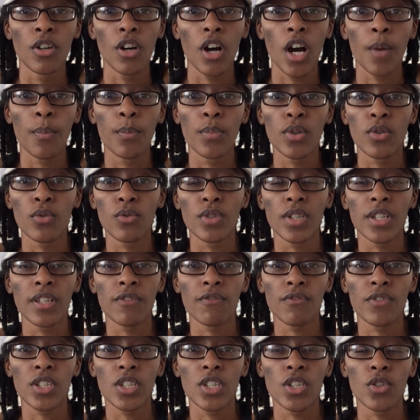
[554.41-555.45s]

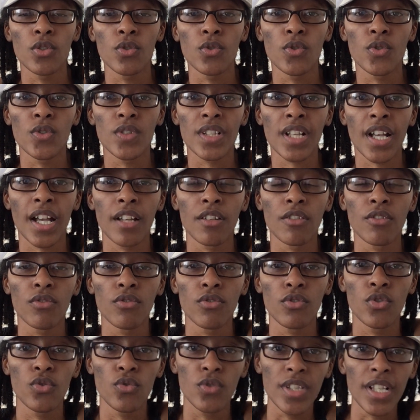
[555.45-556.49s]
uploading videos and
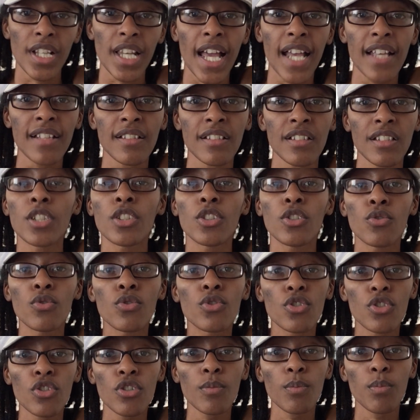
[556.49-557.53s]
utilizing the
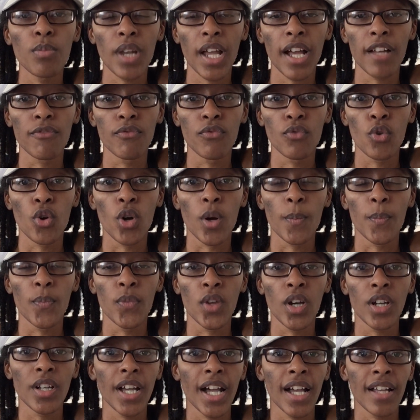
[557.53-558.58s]
YouTube platform
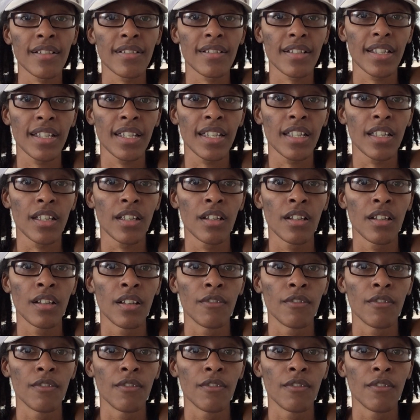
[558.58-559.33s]
not as a